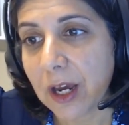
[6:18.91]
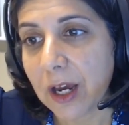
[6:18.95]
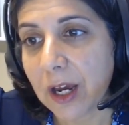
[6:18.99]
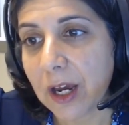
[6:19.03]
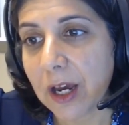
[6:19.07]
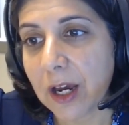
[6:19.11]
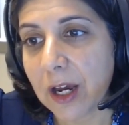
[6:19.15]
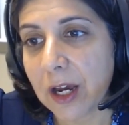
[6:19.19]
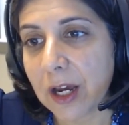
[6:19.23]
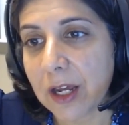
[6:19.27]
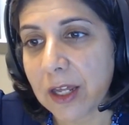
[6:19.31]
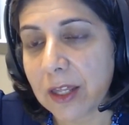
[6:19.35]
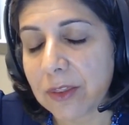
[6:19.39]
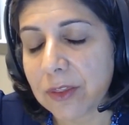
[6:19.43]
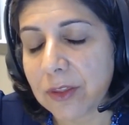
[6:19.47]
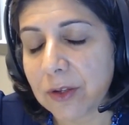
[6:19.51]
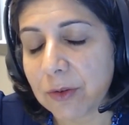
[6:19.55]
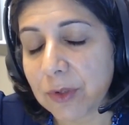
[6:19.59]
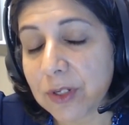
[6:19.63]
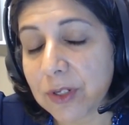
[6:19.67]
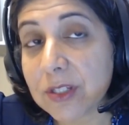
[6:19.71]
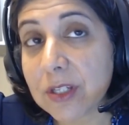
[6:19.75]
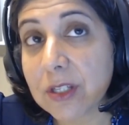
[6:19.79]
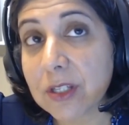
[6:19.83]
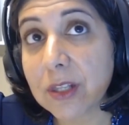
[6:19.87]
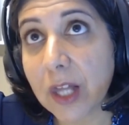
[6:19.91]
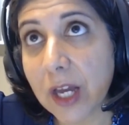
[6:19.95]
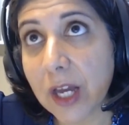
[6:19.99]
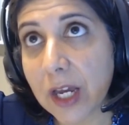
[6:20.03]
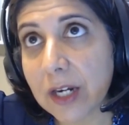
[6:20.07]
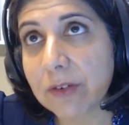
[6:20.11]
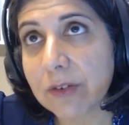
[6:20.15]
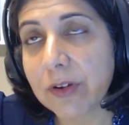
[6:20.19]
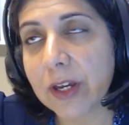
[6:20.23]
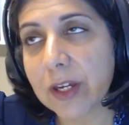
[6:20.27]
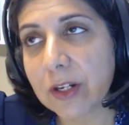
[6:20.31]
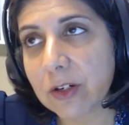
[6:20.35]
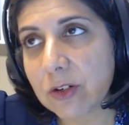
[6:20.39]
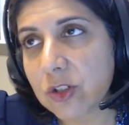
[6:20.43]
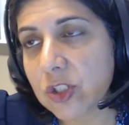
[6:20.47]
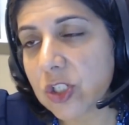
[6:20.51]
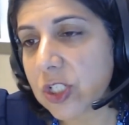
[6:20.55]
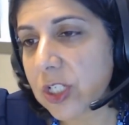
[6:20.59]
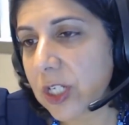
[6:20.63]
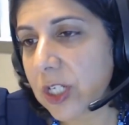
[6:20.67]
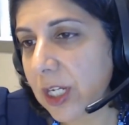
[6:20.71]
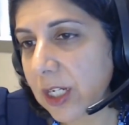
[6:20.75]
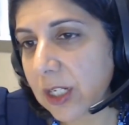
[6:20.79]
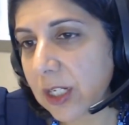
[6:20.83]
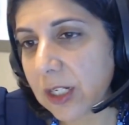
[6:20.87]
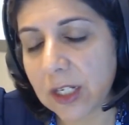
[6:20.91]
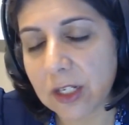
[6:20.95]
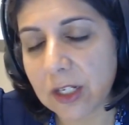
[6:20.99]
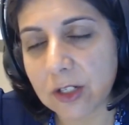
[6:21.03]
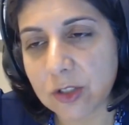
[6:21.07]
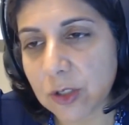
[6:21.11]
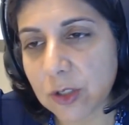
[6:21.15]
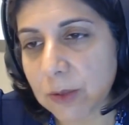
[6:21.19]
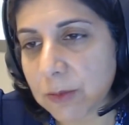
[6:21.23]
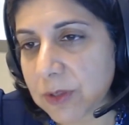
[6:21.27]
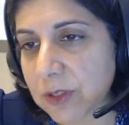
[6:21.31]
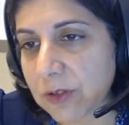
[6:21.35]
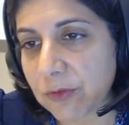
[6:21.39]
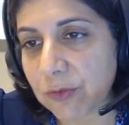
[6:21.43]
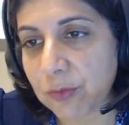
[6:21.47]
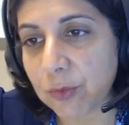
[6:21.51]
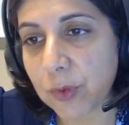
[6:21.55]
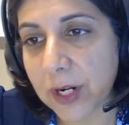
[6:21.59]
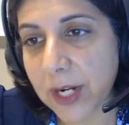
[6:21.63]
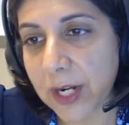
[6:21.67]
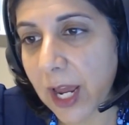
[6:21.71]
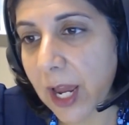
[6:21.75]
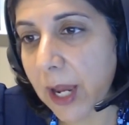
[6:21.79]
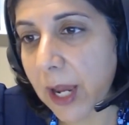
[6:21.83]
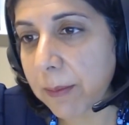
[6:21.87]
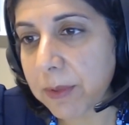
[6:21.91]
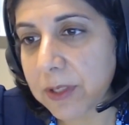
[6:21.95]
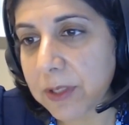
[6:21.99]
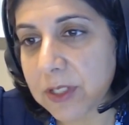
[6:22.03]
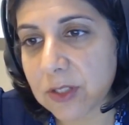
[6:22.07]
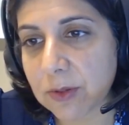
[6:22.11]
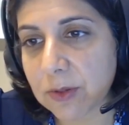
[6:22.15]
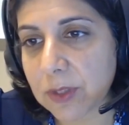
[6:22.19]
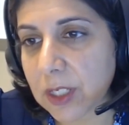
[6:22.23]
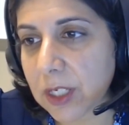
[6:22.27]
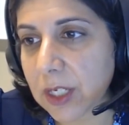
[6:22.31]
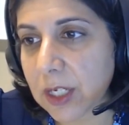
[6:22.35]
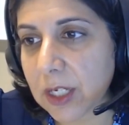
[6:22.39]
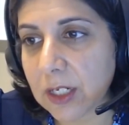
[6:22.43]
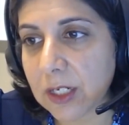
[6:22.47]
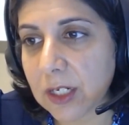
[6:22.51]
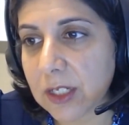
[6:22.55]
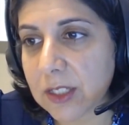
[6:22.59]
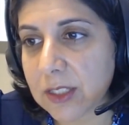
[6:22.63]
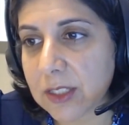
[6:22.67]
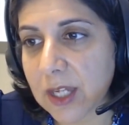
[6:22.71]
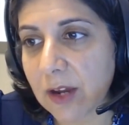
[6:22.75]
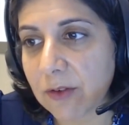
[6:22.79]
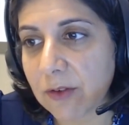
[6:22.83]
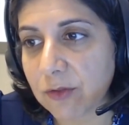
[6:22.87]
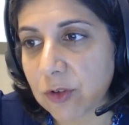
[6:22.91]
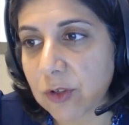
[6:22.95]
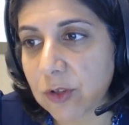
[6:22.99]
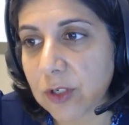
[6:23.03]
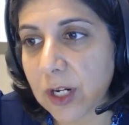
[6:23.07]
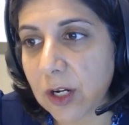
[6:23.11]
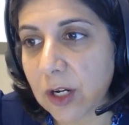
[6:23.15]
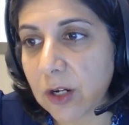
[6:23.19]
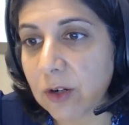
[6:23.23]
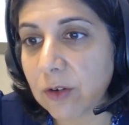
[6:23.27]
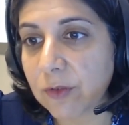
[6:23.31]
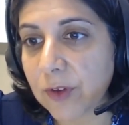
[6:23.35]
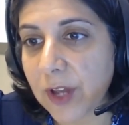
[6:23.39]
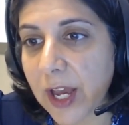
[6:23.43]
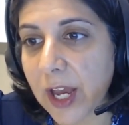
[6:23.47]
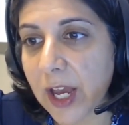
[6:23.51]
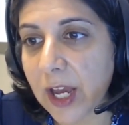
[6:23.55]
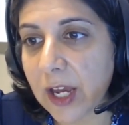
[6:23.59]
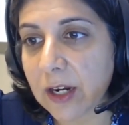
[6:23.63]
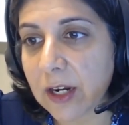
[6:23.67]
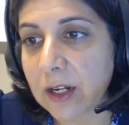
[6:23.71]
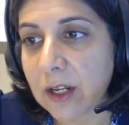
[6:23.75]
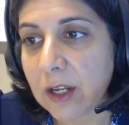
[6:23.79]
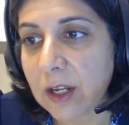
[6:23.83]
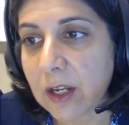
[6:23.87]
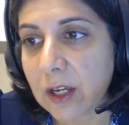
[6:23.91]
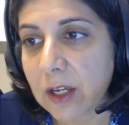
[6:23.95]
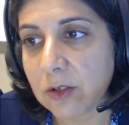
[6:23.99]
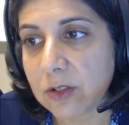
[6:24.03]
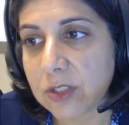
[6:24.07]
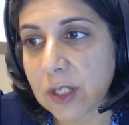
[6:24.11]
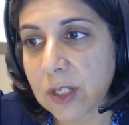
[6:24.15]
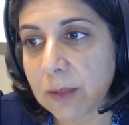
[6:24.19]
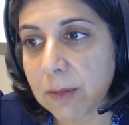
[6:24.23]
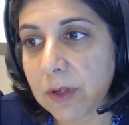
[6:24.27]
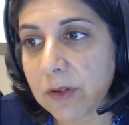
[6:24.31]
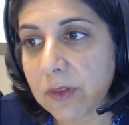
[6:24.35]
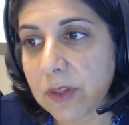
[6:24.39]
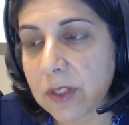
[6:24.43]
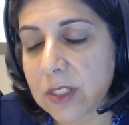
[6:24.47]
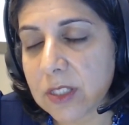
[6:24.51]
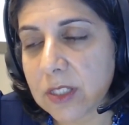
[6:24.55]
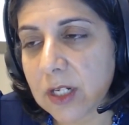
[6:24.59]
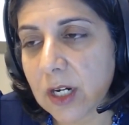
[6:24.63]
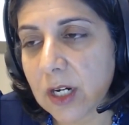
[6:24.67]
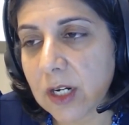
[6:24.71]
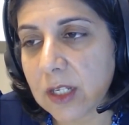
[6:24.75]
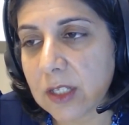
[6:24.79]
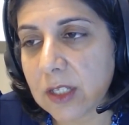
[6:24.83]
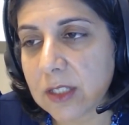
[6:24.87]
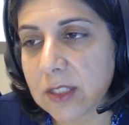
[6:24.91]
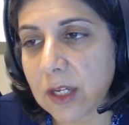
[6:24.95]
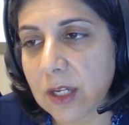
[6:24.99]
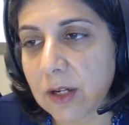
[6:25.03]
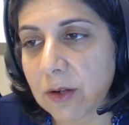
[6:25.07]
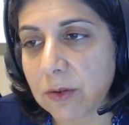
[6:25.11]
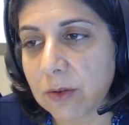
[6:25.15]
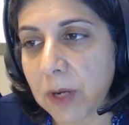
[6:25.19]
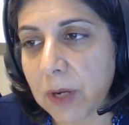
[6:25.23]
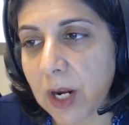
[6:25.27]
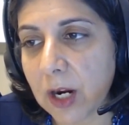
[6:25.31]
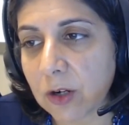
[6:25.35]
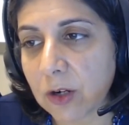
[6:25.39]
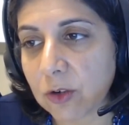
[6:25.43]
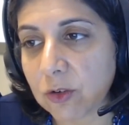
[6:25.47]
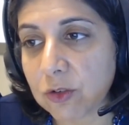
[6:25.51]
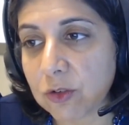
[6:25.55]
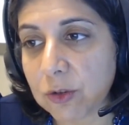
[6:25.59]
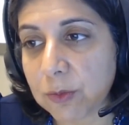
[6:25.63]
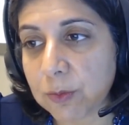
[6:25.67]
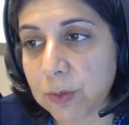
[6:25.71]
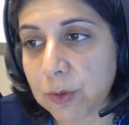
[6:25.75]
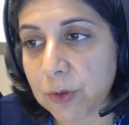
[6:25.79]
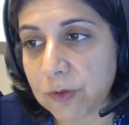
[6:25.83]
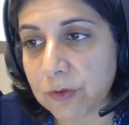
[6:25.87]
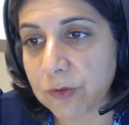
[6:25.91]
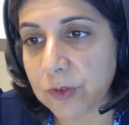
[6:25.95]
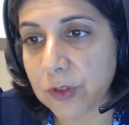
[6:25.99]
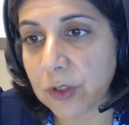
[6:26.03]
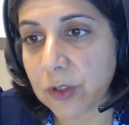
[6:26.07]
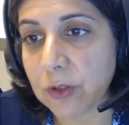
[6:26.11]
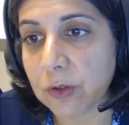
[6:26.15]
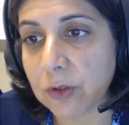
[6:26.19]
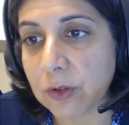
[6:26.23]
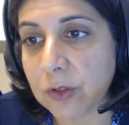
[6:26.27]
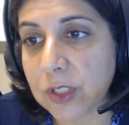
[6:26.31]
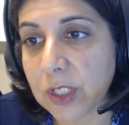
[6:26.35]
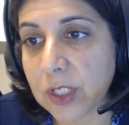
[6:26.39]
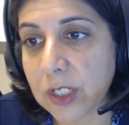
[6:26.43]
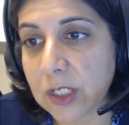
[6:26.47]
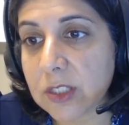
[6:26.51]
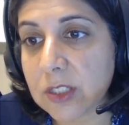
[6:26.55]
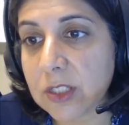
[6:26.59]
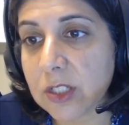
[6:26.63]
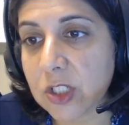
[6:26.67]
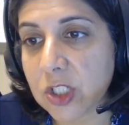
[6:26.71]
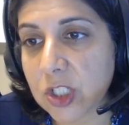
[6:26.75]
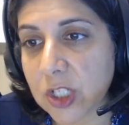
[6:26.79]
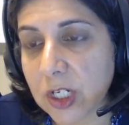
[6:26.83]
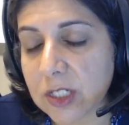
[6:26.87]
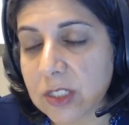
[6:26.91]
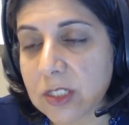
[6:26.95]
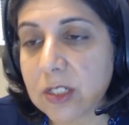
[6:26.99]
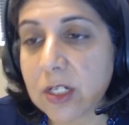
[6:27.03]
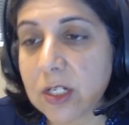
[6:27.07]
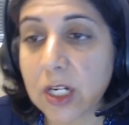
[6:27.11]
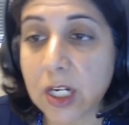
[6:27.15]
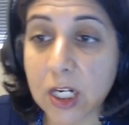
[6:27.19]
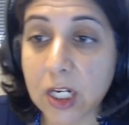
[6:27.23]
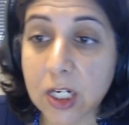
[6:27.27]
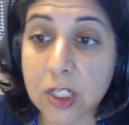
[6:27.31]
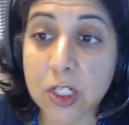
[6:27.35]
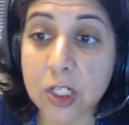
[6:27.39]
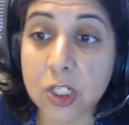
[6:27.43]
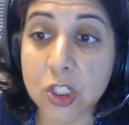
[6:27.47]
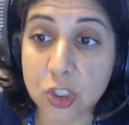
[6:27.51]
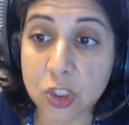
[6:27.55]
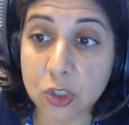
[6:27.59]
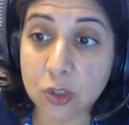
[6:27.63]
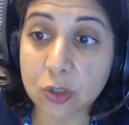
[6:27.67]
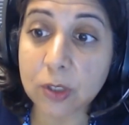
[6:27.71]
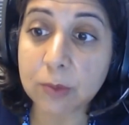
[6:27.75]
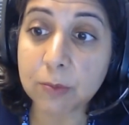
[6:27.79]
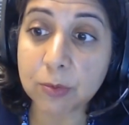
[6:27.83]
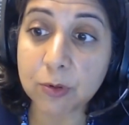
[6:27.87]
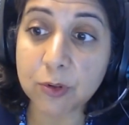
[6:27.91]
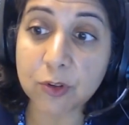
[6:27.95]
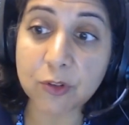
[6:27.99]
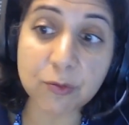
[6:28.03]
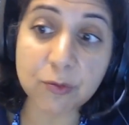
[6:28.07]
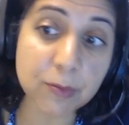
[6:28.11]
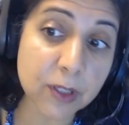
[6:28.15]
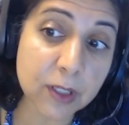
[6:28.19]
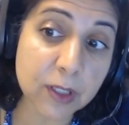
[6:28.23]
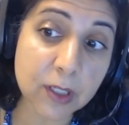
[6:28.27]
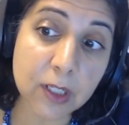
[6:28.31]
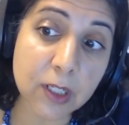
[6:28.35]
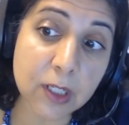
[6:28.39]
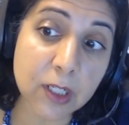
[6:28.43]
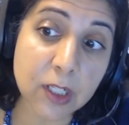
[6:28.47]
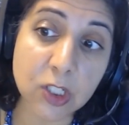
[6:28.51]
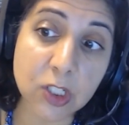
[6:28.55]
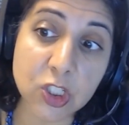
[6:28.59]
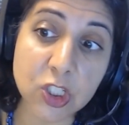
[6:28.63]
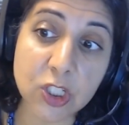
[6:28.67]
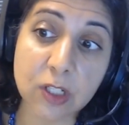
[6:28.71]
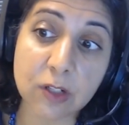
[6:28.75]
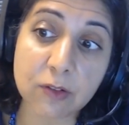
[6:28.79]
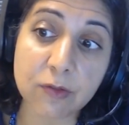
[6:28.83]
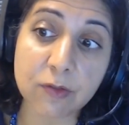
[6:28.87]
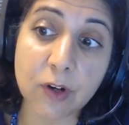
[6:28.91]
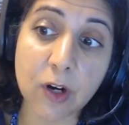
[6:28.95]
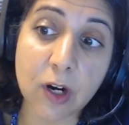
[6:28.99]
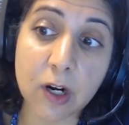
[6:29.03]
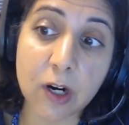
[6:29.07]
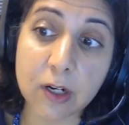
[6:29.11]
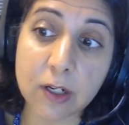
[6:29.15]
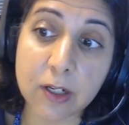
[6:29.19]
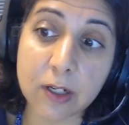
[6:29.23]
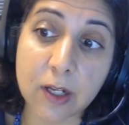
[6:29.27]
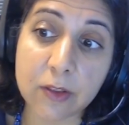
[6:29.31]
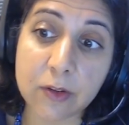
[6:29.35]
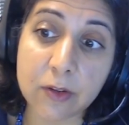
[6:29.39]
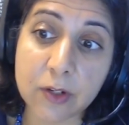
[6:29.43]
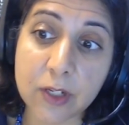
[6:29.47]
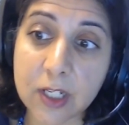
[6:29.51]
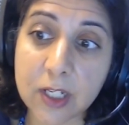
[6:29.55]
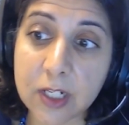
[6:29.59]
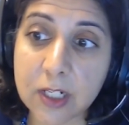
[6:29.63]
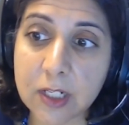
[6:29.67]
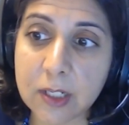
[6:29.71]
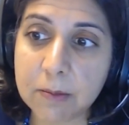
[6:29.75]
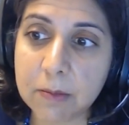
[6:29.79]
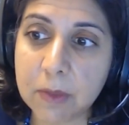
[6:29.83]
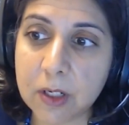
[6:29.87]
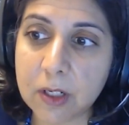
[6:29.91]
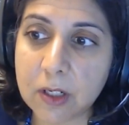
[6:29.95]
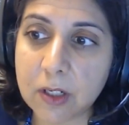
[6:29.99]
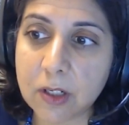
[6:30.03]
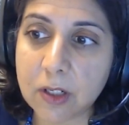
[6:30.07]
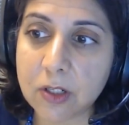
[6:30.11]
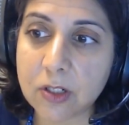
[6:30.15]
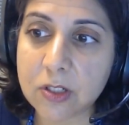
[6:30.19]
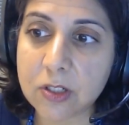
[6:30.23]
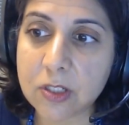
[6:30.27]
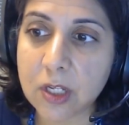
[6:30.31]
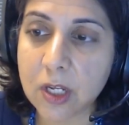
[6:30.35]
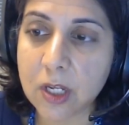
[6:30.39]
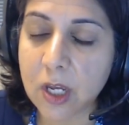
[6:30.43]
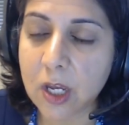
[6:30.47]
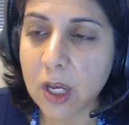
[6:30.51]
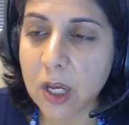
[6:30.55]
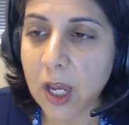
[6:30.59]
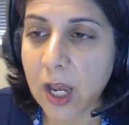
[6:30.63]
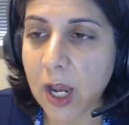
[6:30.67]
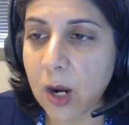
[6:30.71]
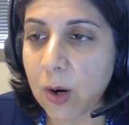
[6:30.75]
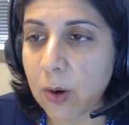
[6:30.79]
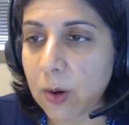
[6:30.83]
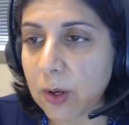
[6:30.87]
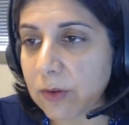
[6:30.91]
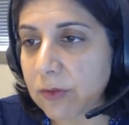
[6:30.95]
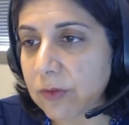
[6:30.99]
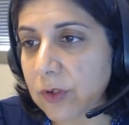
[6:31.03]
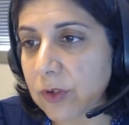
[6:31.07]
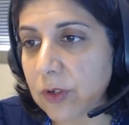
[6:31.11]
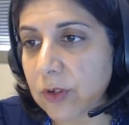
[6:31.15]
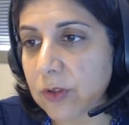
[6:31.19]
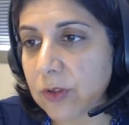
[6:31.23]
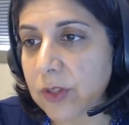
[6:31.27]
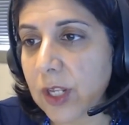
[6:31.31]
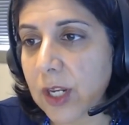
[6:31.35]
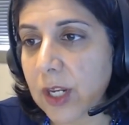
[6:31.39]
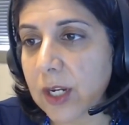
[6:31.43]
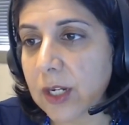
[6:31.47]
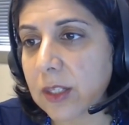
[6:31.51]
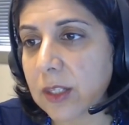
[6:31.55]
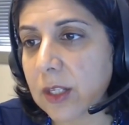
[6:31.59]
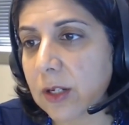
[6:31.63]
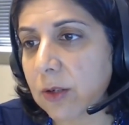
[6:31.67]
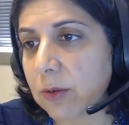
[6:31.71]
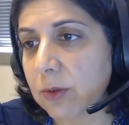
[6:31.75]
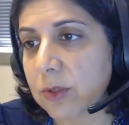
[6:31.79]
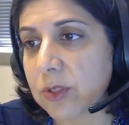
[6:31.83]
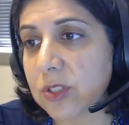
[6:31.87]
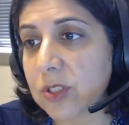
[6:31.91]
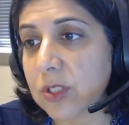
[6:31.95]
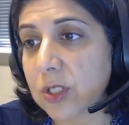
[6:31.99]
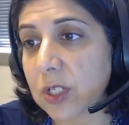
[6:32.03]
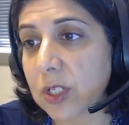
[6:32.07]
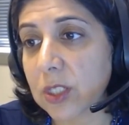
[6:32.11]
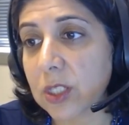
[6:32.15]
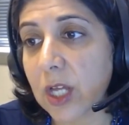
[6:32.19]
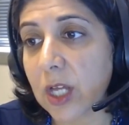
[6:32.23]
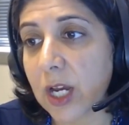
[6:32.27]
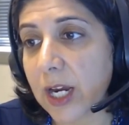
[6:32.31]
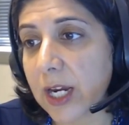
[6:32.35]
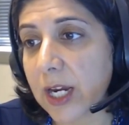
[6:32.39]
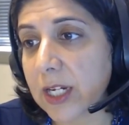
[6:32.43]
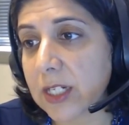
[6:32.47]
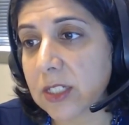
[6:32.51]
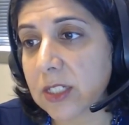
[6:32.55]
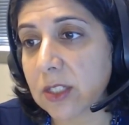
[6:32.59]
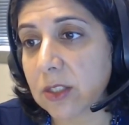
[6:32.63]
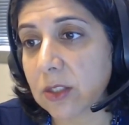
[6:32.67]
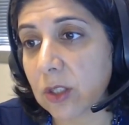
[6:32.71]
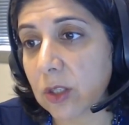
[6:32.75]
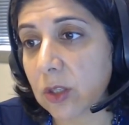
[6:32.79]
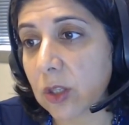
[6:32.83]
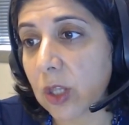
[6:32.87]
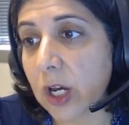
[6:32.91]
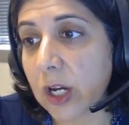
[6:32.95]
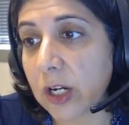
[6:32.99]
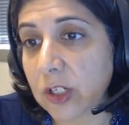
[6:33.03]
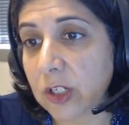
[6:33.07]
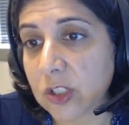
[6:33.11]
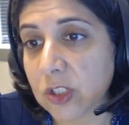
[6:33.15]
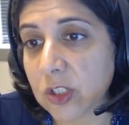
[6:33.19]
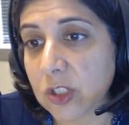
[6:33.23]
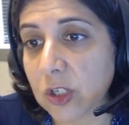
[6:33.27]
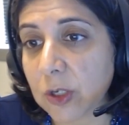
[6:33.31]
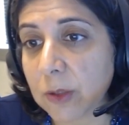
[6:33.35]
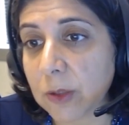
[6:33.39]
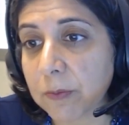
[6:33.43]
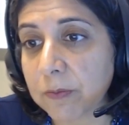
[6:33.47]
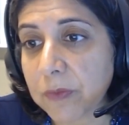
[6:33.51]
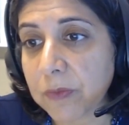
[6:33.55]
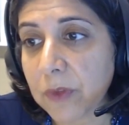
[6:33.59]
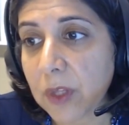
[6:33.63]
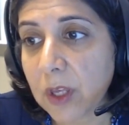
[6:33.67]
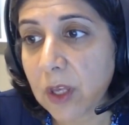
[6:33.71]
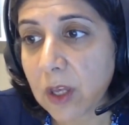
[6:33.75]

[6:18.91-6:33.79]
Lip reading: There is a lot of heterogeneity in terms of what happens with the kidneys after an LVAD. Some of the studies that our group reviewed did suggest an initial improvement in eGFR and other kidney markers. However, then there was declines in the long term.